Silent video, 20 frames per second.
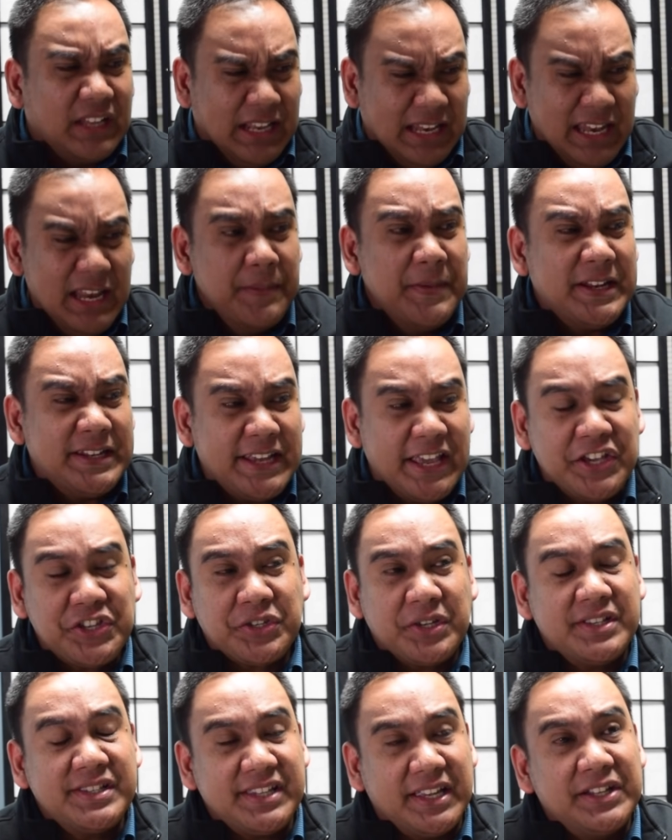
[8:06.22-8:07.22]

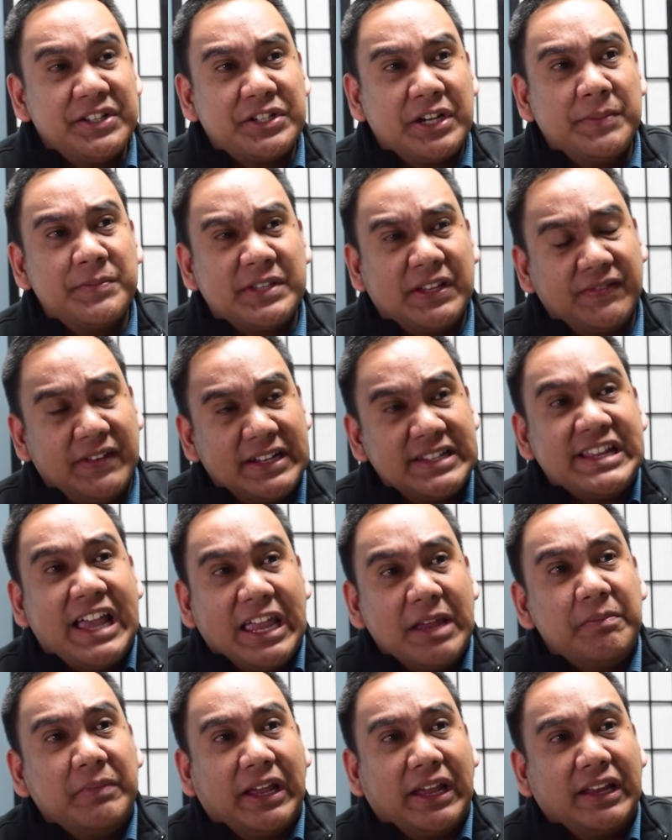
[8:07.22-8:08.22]
limitations in terms of the
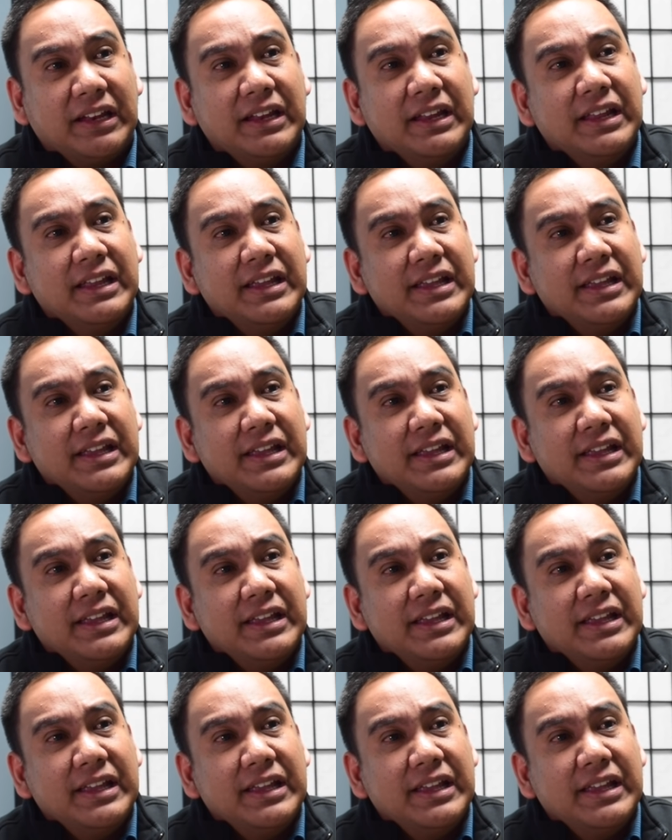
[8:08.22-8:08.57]
timeline